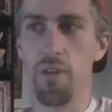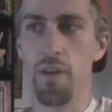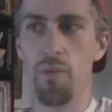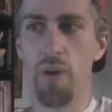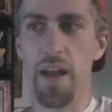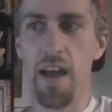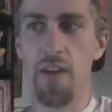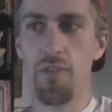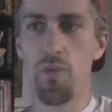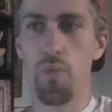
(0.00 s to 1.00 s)
in
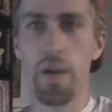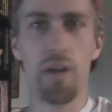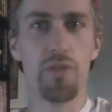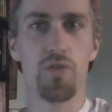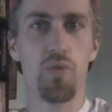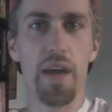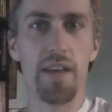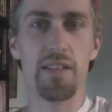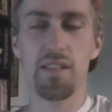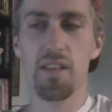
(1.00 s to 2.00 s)
whatever weird
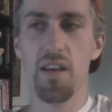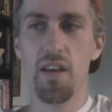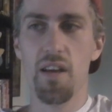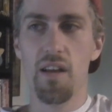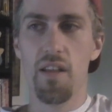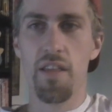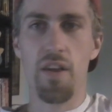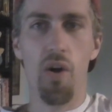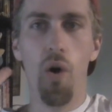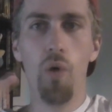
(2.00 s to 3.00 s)
twist,
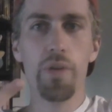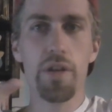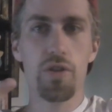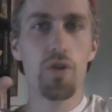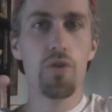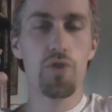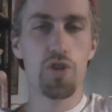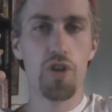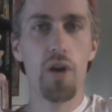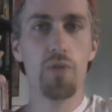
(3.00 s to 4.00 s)
the only two
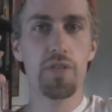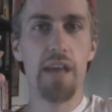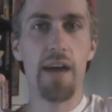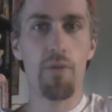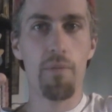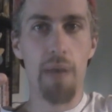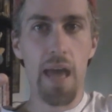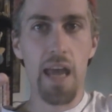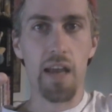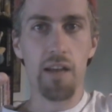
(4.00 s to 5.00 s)
shows that
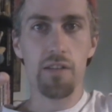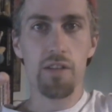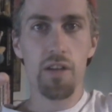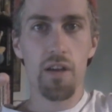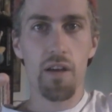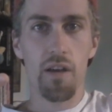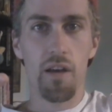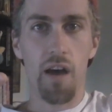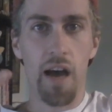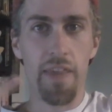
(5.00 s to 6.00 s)
remained
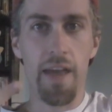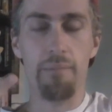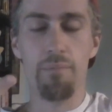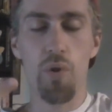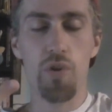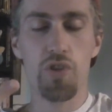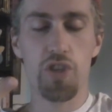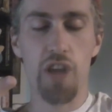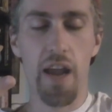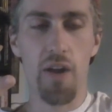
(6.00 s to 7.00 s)
on that merged
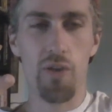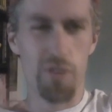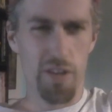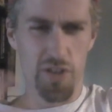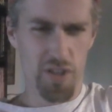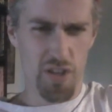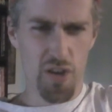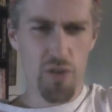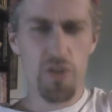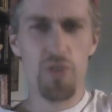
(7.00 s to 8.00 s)
channel just a
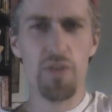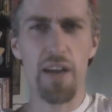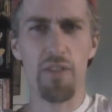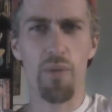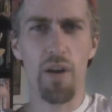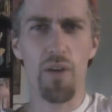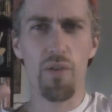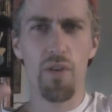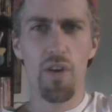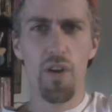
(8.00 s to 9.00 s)
year or two down the
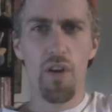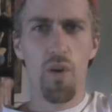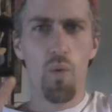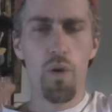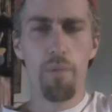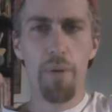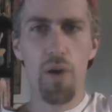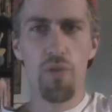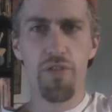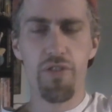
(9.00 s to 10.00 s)
road were
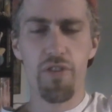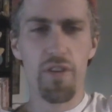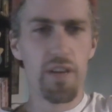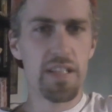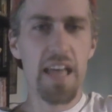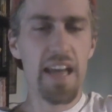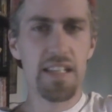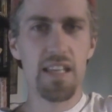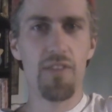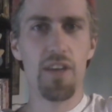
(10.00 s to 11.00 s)
both Tech
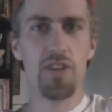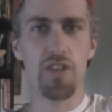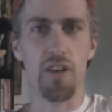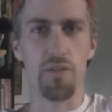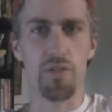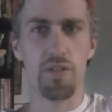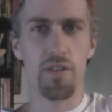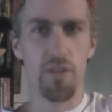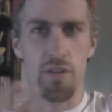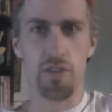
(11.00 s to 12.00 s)
TV shows,
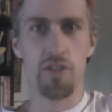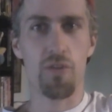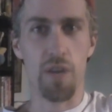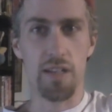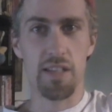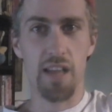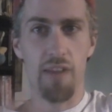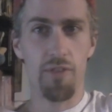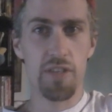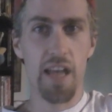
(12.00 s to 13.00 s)
The
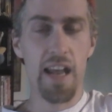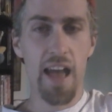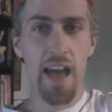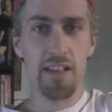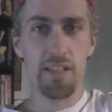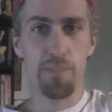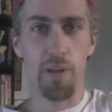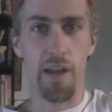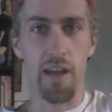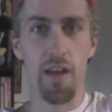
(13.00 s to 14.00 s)
Screensavers and
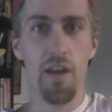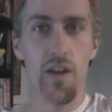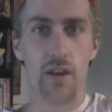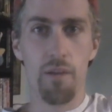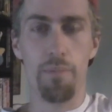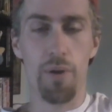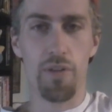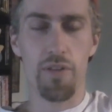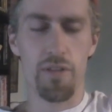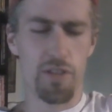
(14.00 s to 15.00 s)
X-Play.
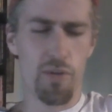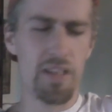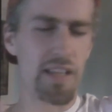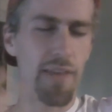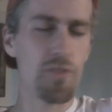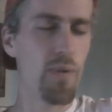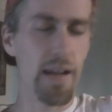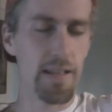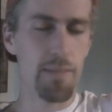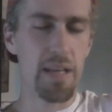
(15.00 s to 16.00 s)
Both of the Screensavers
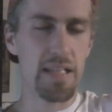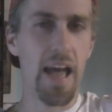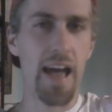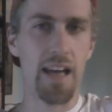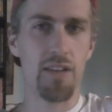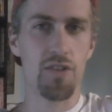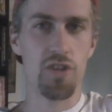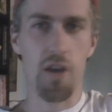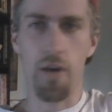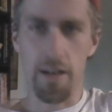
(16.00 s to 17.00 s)
went on to be Attack of the
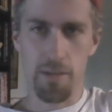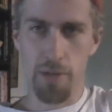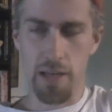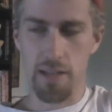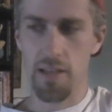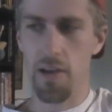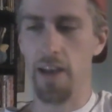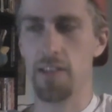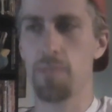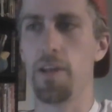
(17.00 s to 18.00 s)
Show. X-Play is still
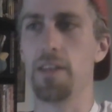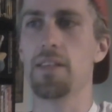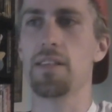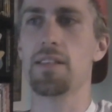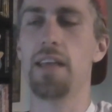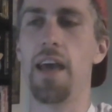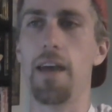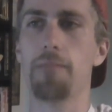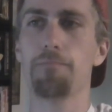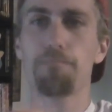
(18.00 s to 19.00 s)
X-Play to this
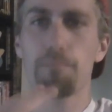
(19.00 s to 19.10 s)
day.